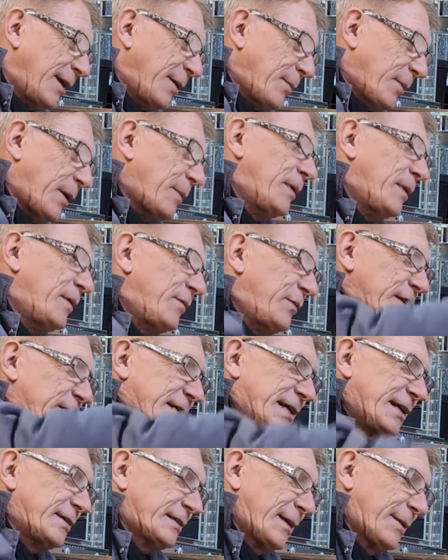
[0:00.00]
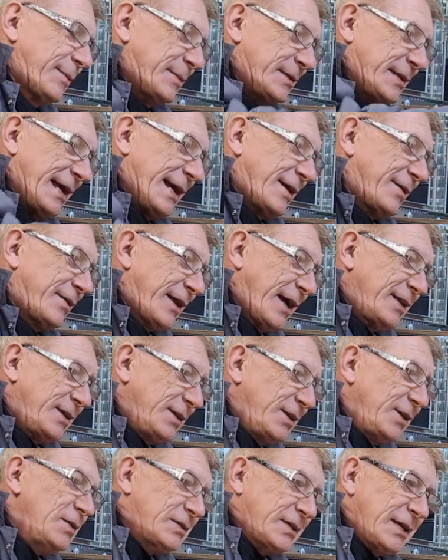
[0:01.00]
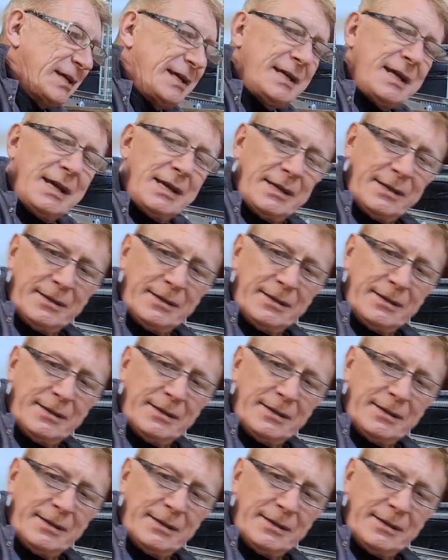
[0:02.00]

by moving these shelves up and down and using